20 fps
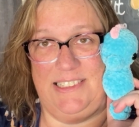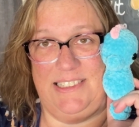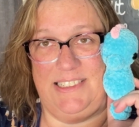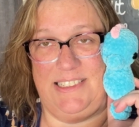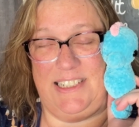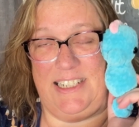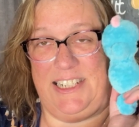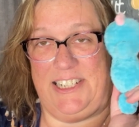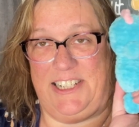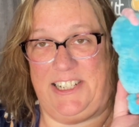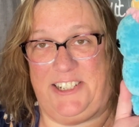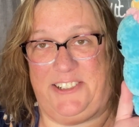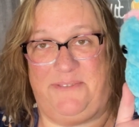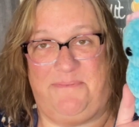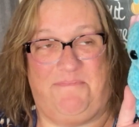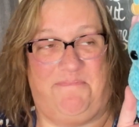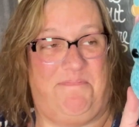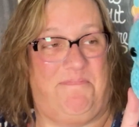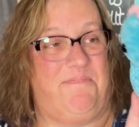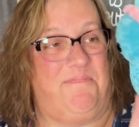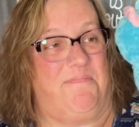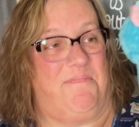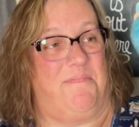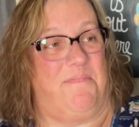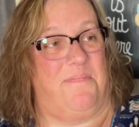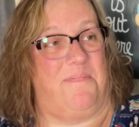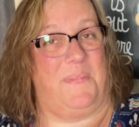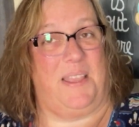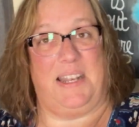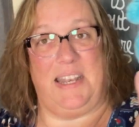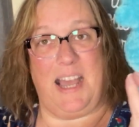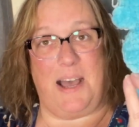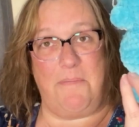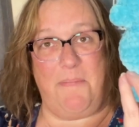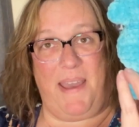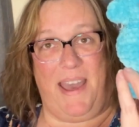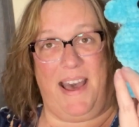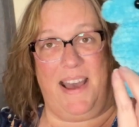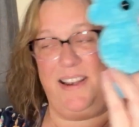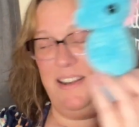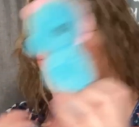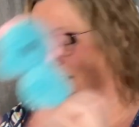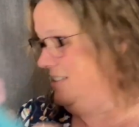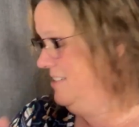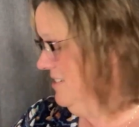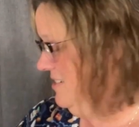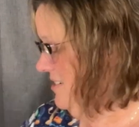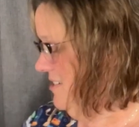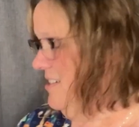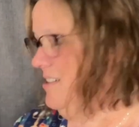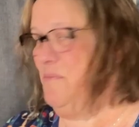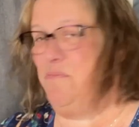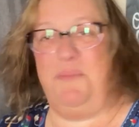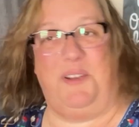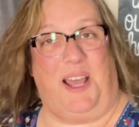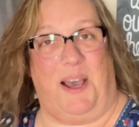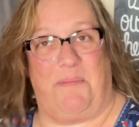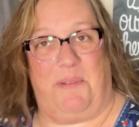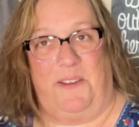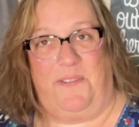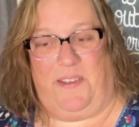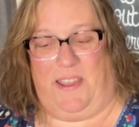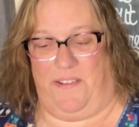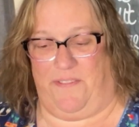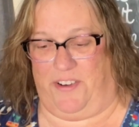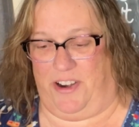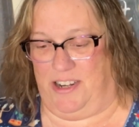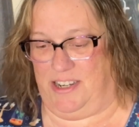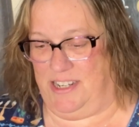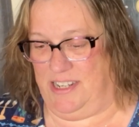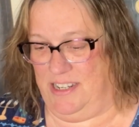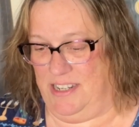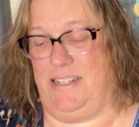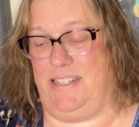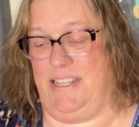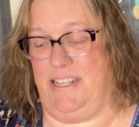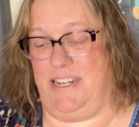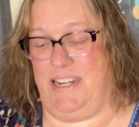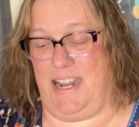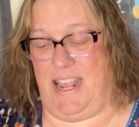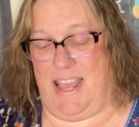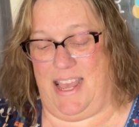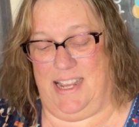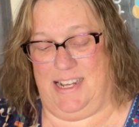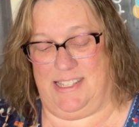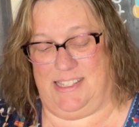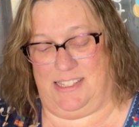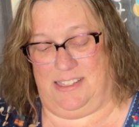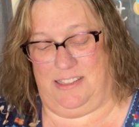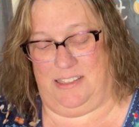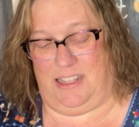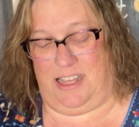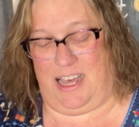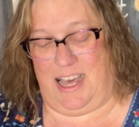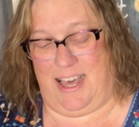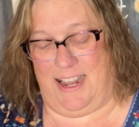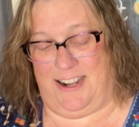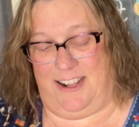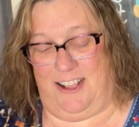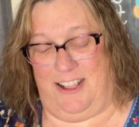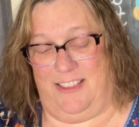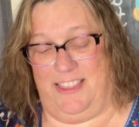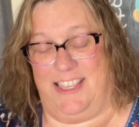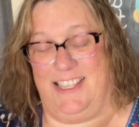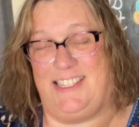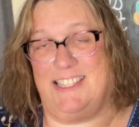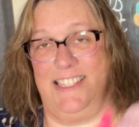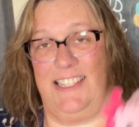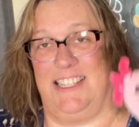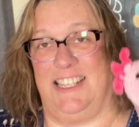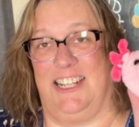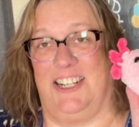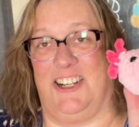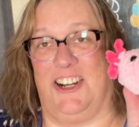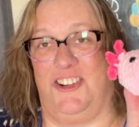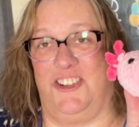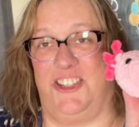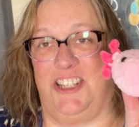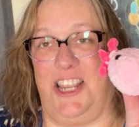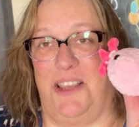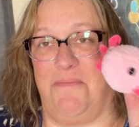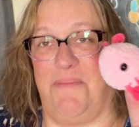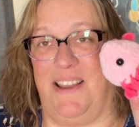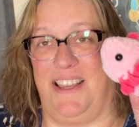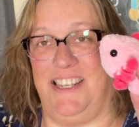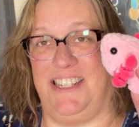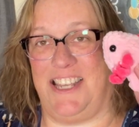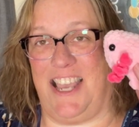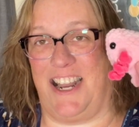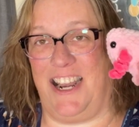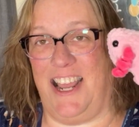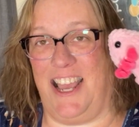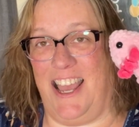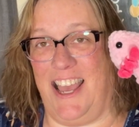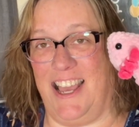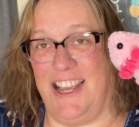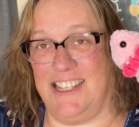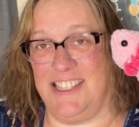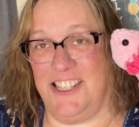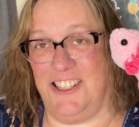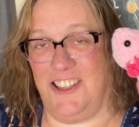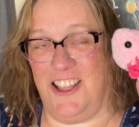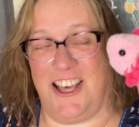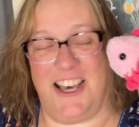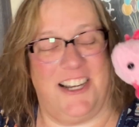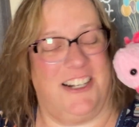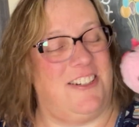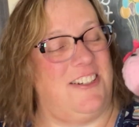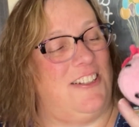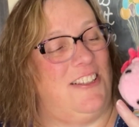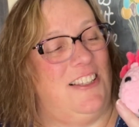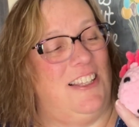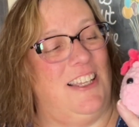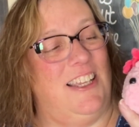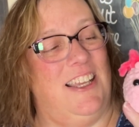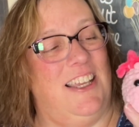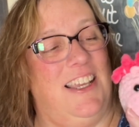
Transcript: I don't know. Not bad. Not my favorite. Did an axolotl. This is the Crochet by Jenna axolotl.